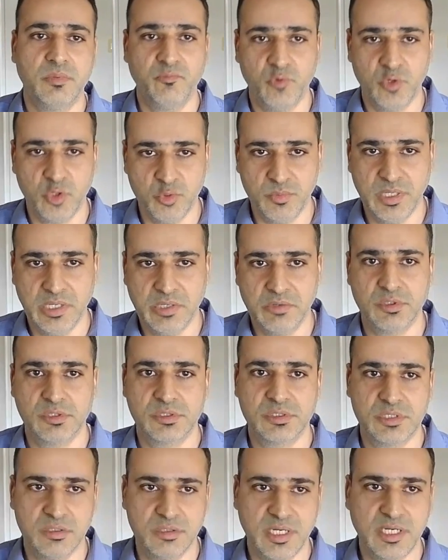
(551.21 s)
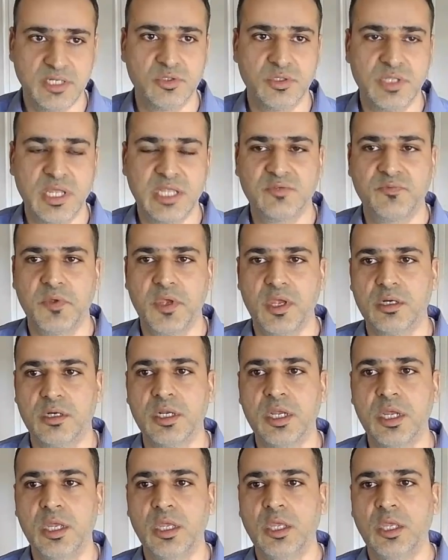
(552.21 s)
Would you be interested, right? So that's where
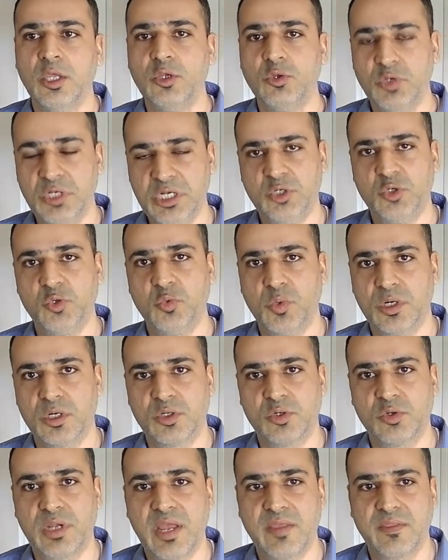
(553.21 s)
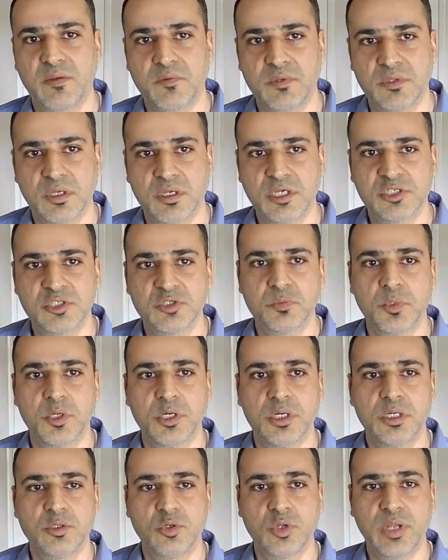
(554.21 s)
you need to work together with the
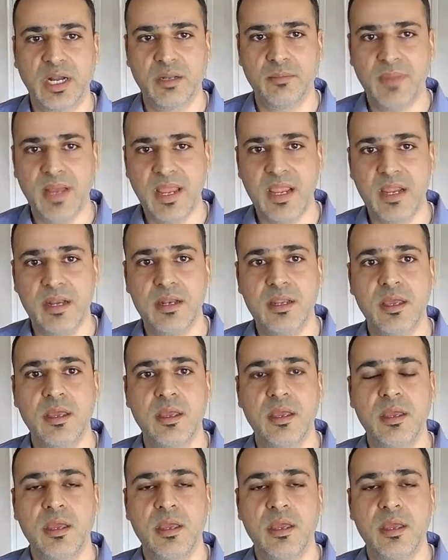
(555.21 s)
customer to get a buy-in.